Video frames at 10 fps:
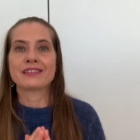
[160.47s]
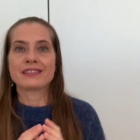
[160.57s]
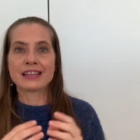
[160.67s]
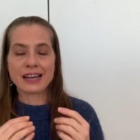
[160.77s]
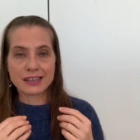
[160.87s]

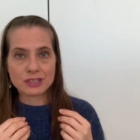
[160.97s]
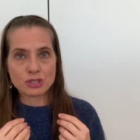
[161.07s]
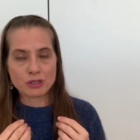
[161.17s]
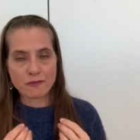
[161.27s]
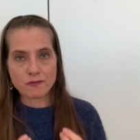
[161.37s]
That
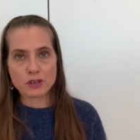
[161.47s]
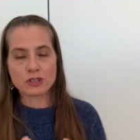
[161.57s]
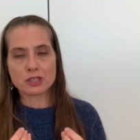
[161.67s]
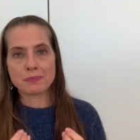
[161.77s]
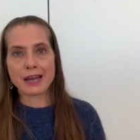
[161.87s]
is the
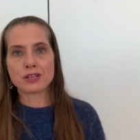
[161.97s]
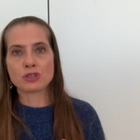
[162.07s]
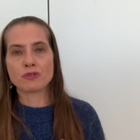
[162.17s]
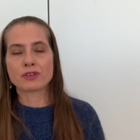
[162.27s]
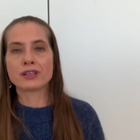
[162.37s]
first
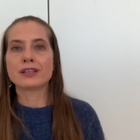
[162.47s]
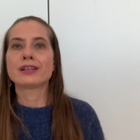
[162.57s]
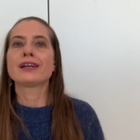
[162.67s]
Passover,